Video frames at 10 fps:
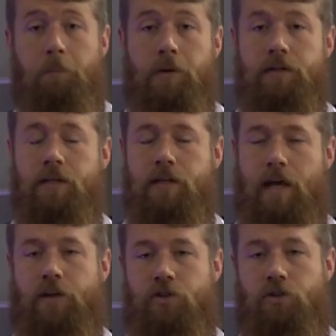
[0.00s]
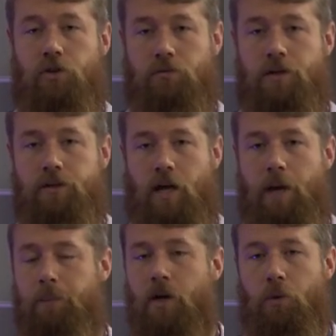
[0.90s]
but it didn't catch it till
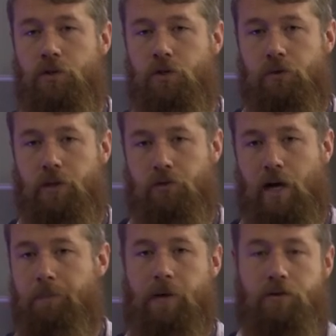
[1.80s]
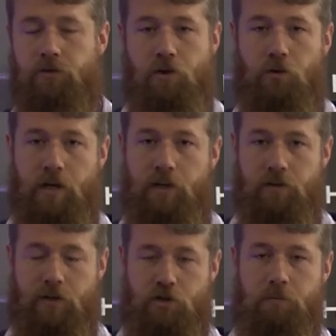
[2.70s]
runtime, which is really crappy. There's no
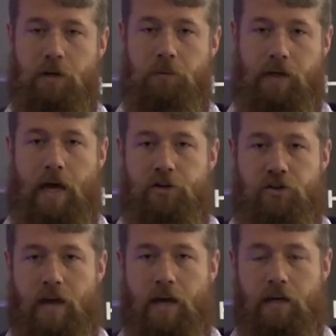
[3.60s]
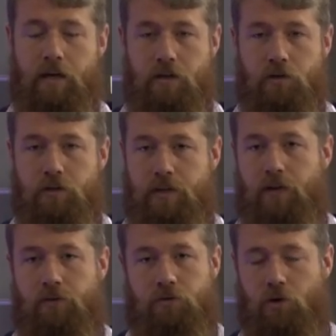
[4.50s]
reason I shouldn't have been able to catch that in a unit
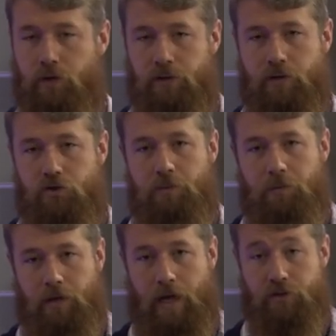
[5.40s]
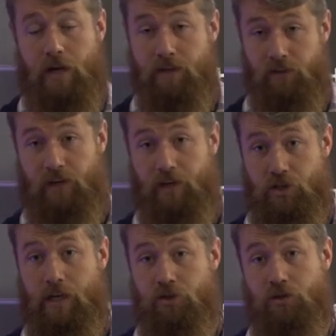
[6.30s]
test, or no reason I shouldn't be able to catch that in
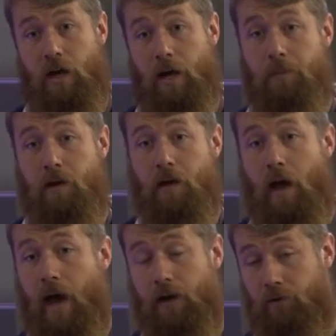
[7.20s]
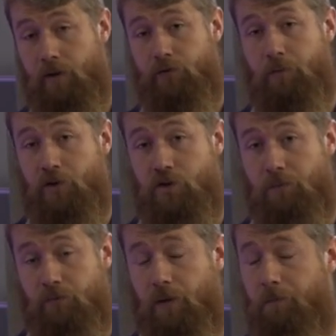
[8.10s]
instantiation time. I had all the information
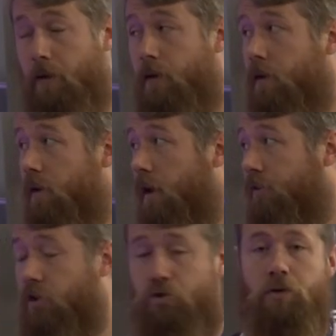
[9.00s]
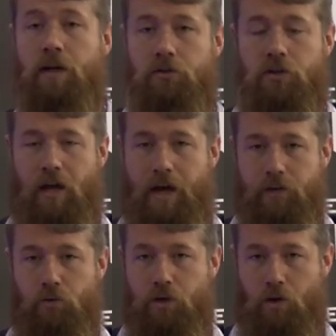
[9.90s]
up front. Uh, so the short answer is I
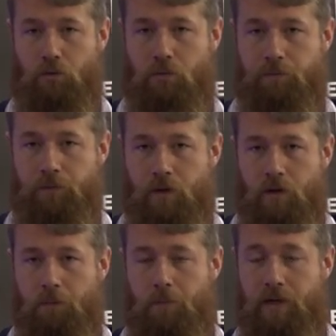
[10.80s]
don't know, but